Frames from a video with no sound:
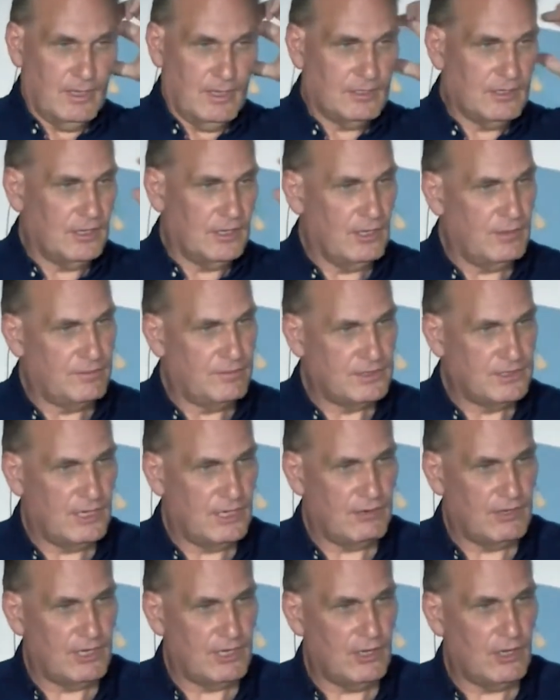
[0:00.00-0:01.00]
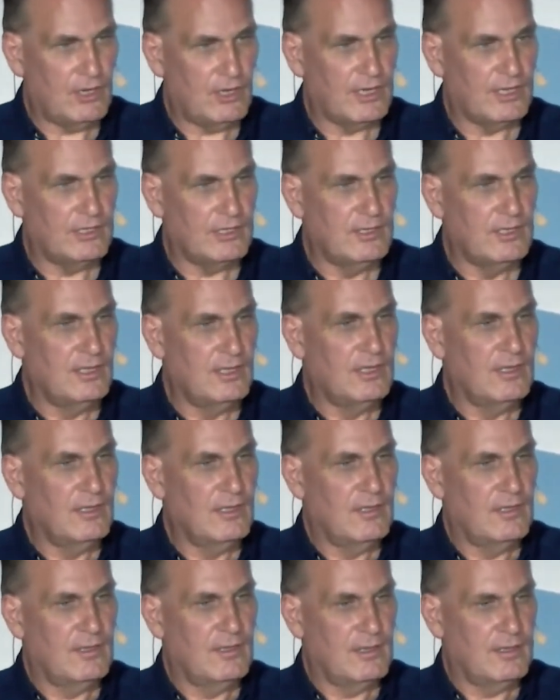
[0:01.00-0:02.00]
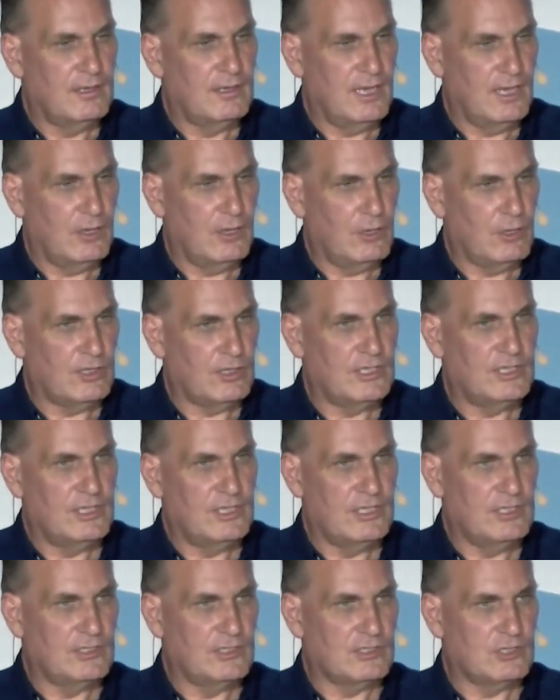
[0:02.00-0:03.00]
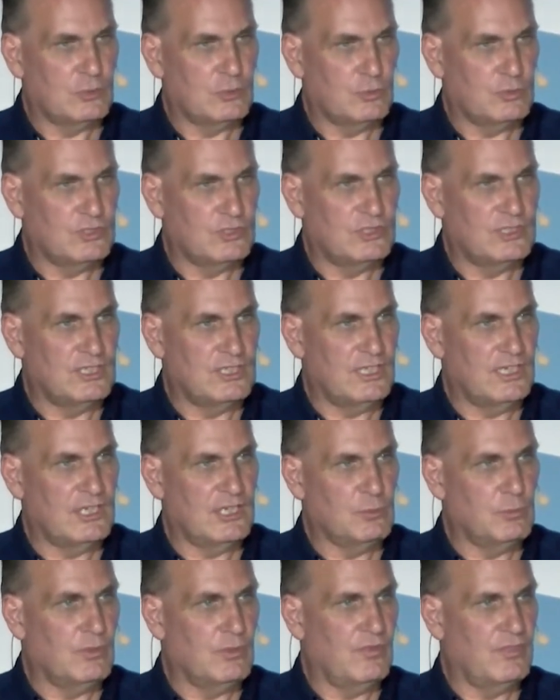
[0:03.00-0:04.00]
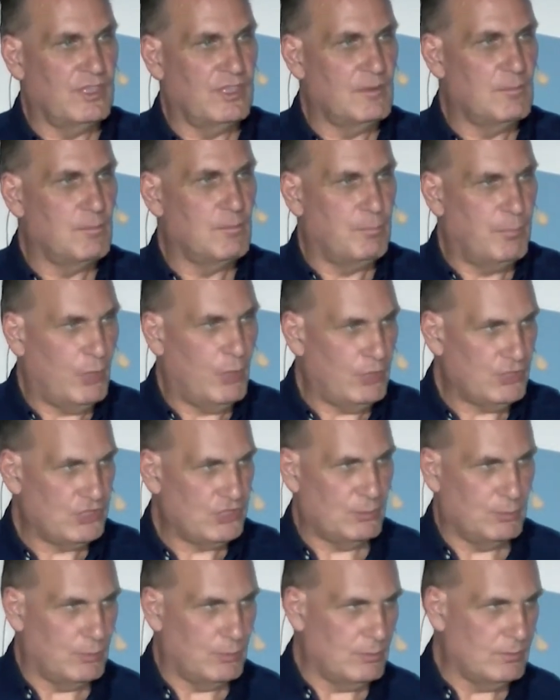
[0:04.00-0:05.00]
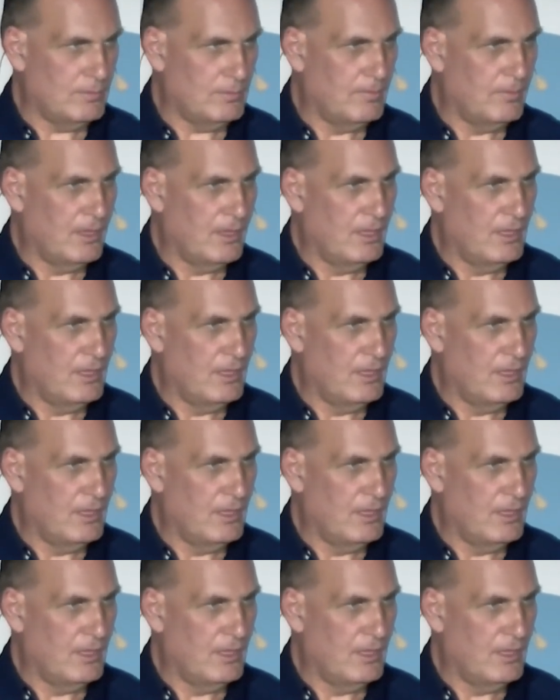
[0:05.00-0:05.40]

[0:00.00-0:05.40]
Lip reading: And I know for Terry and I, in our early years, it was dealing with the impossible